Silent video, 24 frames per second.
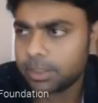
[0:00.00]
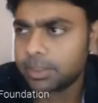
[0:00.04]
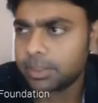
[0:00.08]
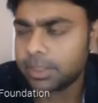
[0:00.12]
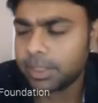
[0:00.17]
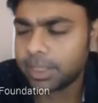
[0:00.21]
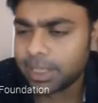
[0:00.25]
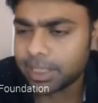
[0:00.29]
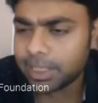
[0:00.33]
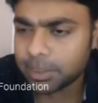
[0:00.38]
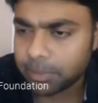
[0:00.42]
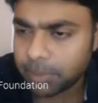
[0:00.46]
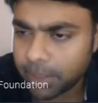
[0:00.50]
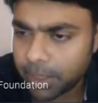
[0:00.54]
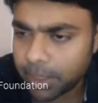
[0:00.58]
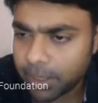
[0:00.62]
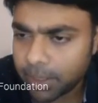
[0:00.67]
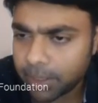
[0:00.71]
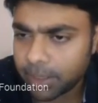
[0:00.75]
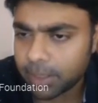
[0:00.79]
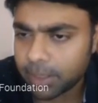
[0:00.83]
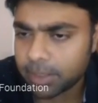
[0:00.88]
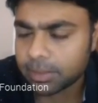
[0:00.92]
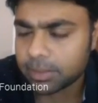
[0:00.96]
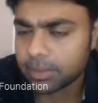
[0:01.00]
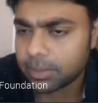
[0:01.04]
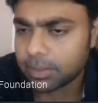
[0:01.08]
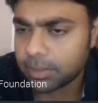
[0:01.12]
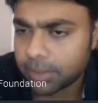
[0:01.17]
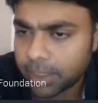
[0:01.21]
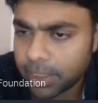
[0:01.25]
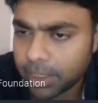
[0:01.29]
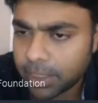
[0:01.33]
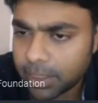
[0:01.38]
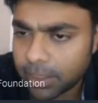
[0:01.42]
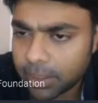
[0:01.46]
So let's say SBI
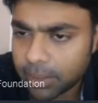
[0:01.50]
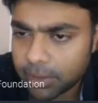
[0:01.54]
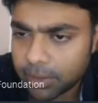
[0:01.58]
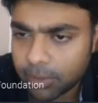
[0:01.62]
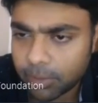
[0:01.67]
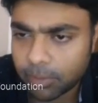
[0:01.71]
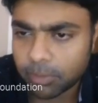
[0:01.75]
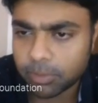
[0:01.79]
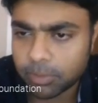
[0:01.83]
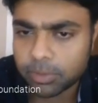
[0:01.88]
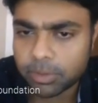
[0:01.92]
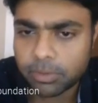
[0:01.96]
has 10 lakh